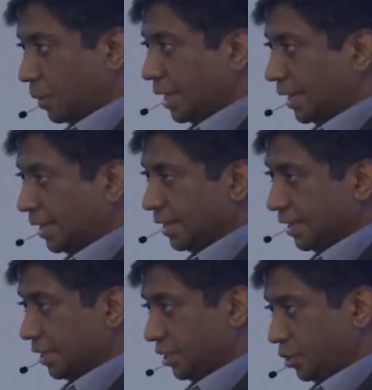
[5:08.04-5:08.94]
why
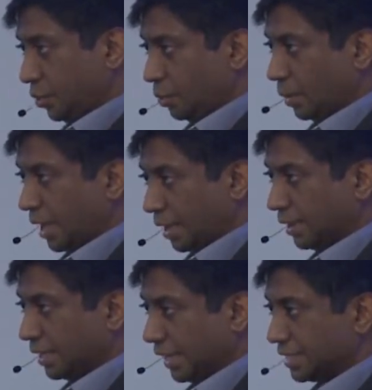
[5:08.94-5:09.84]
you
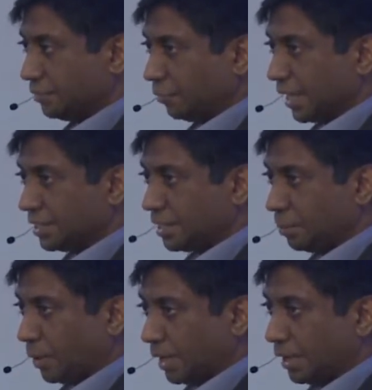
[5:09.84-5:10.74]
are classifying
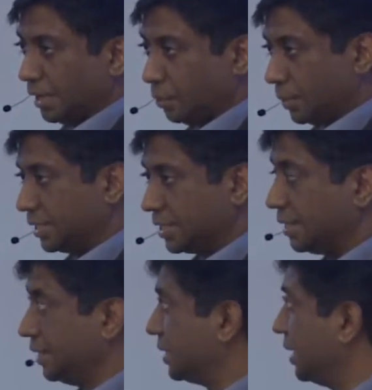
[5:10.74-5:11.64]
someone with a
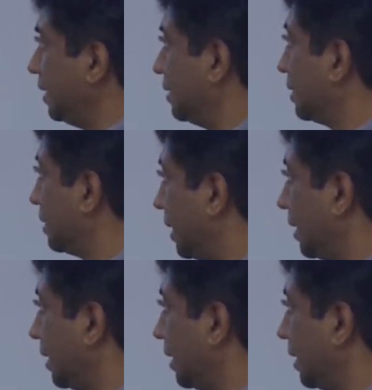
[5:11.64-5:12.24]
certain status.